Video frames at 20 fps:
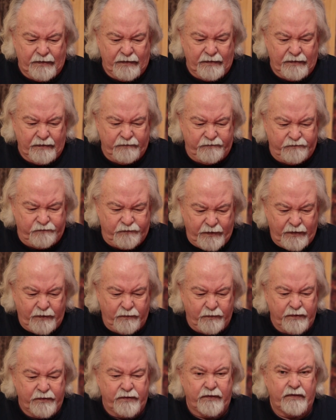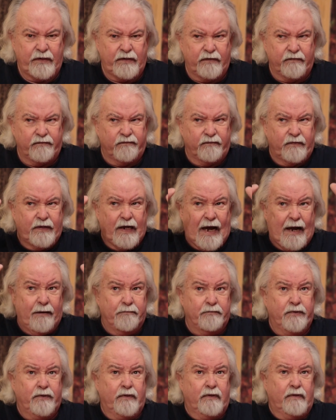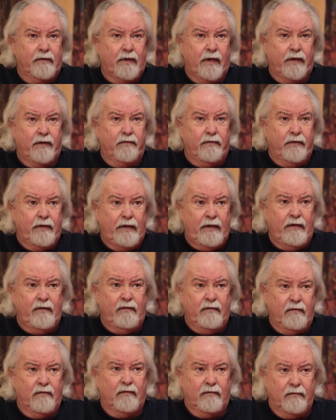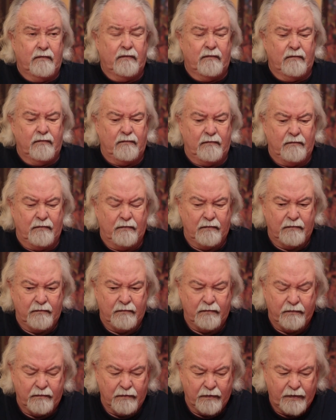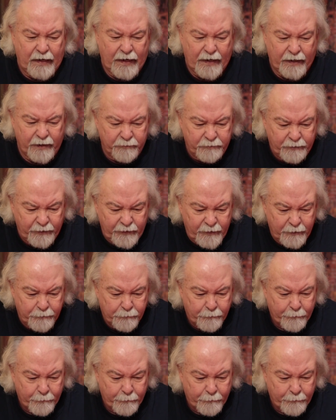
and the frequency of gaps that are in the canopy,